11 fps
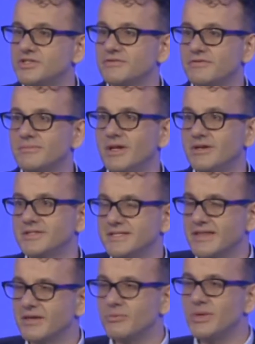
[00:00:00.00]
from losses. I
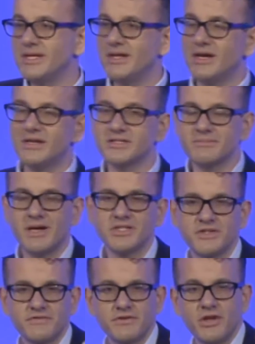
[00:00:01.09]
think we learn as much,
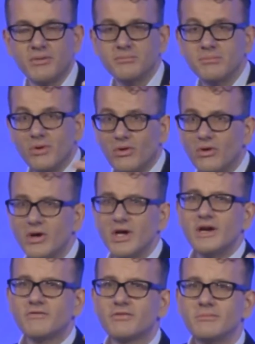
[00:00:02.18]
if not more,
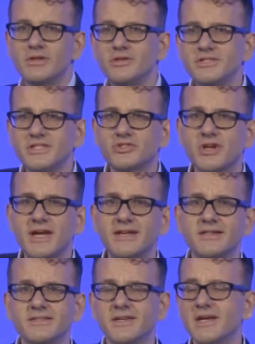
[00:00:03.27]
from losing
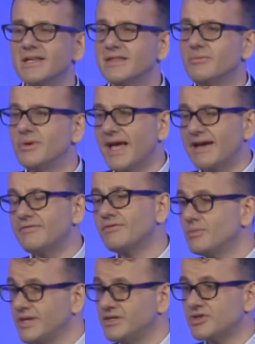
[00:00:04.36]
traders than we have from
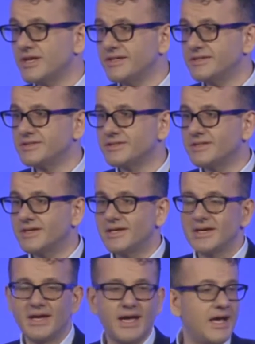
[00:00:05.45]
winning traders,
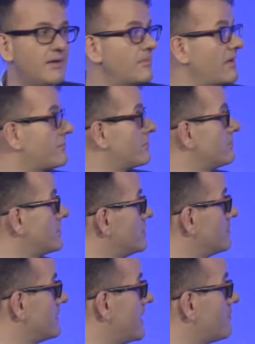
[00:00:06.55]
and
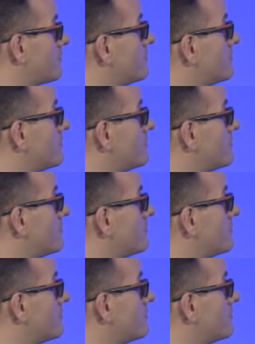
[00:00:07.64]
from